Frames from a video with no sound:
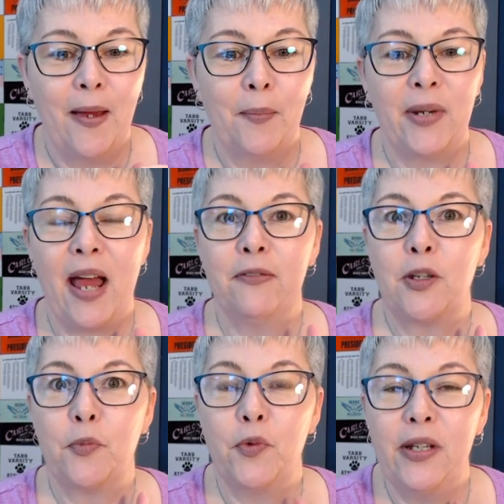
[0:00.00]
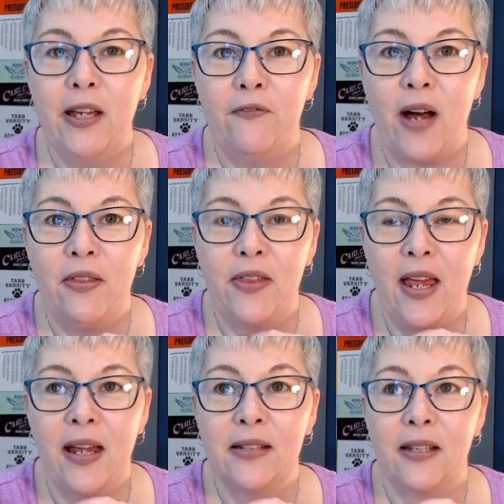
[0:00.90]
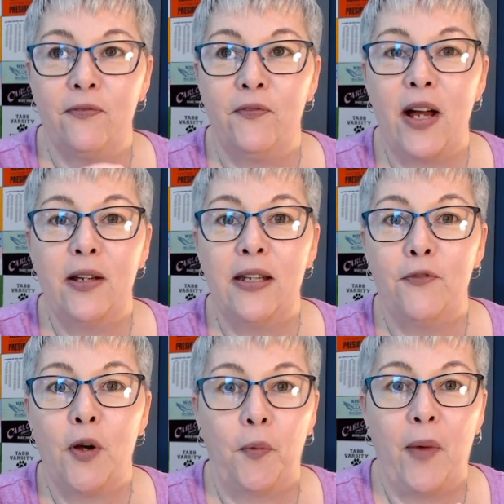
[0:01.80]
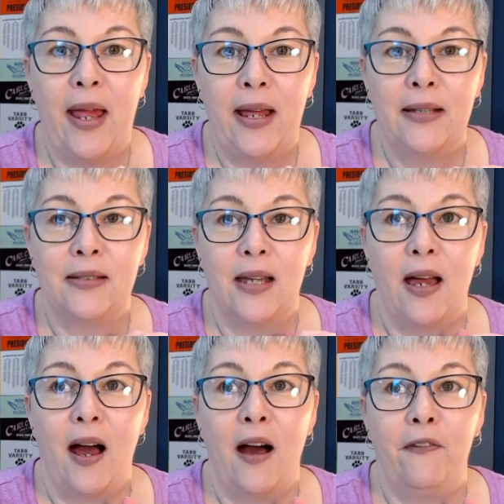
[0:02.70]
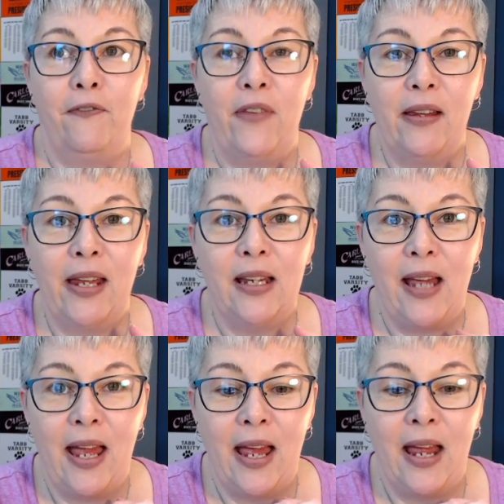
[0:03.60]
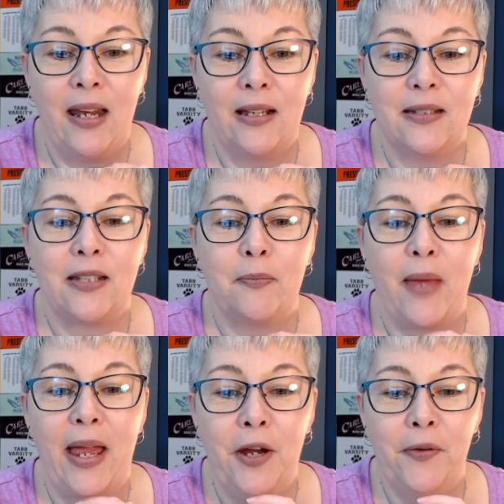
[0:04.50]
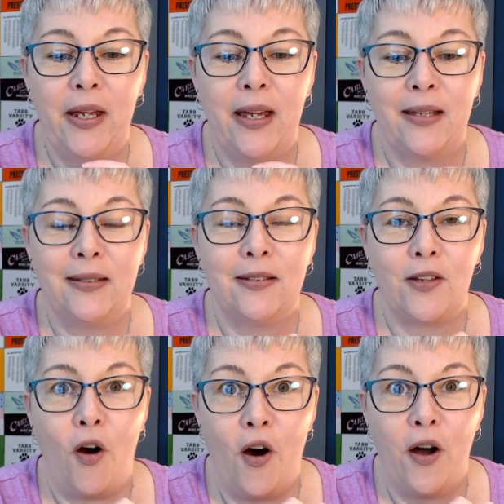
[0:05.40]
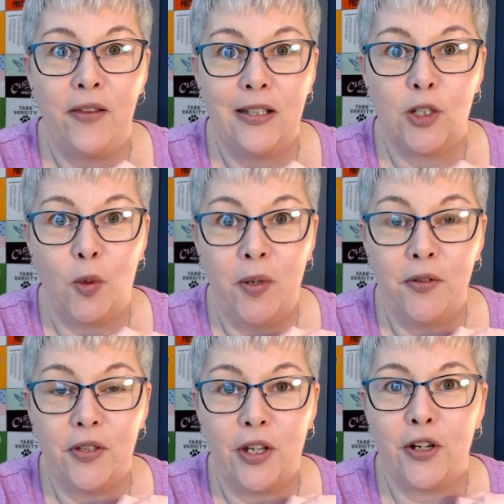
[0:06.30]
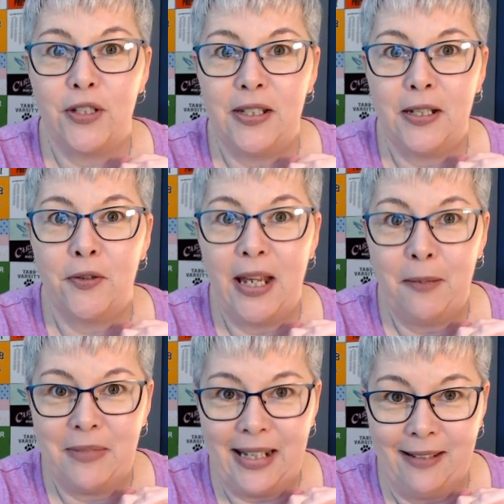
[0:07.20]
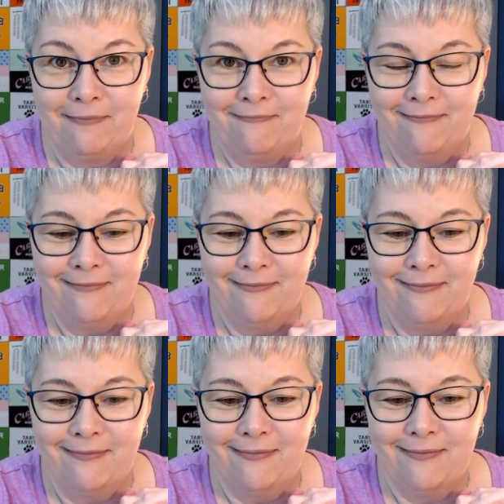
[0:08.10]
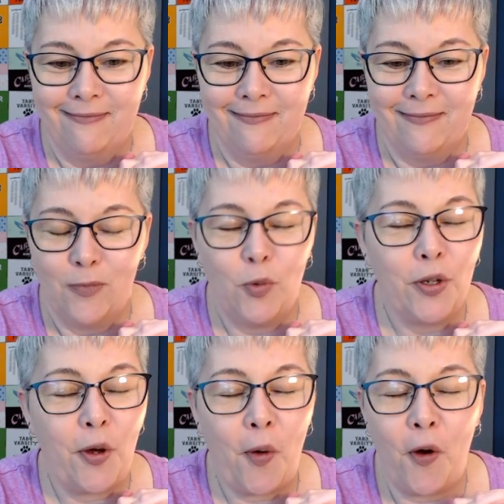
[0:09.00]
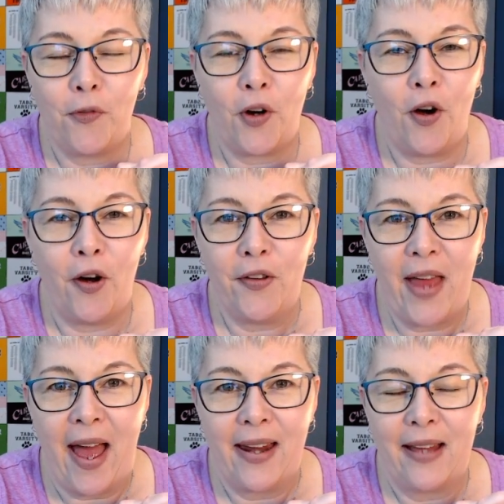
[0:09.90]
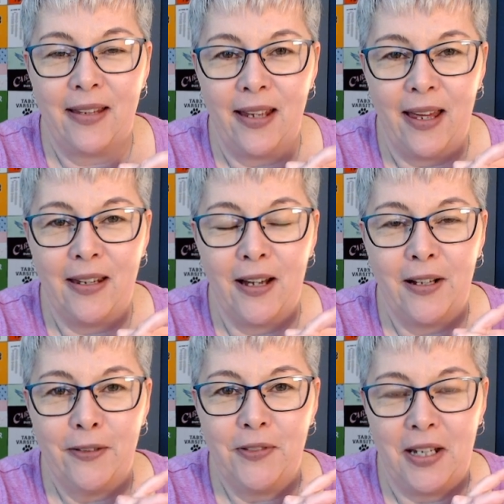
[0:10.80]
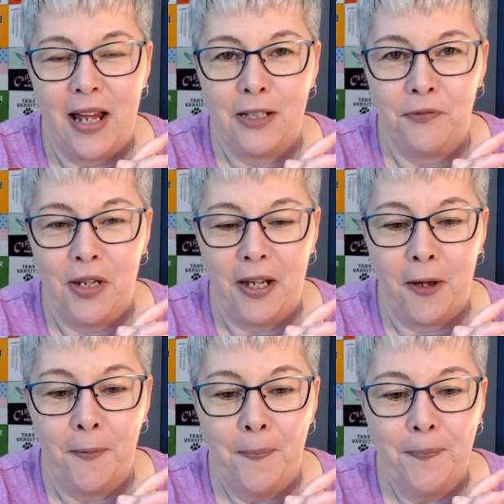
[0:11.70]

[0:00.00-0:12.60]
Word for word: but I have some really fun things and fun different ways of filling in some areas on this quilt that are still empty. We'll go over all that at the end of today's video.